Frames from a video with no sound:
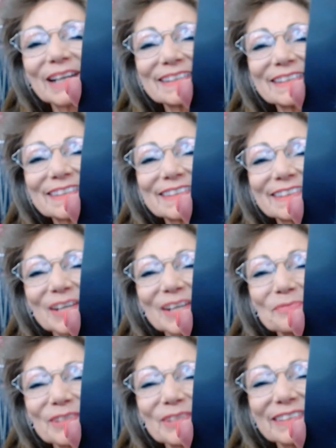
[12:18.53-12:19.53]
is the
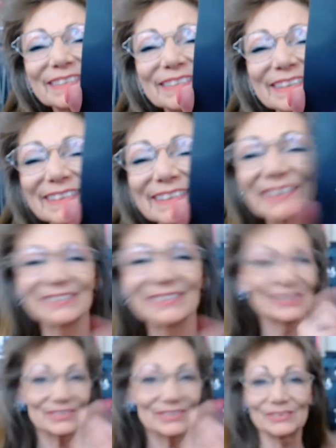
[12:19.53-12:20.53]
number. Aren't
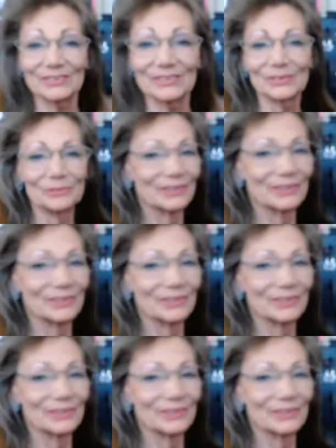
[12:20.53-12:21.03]
those adorable?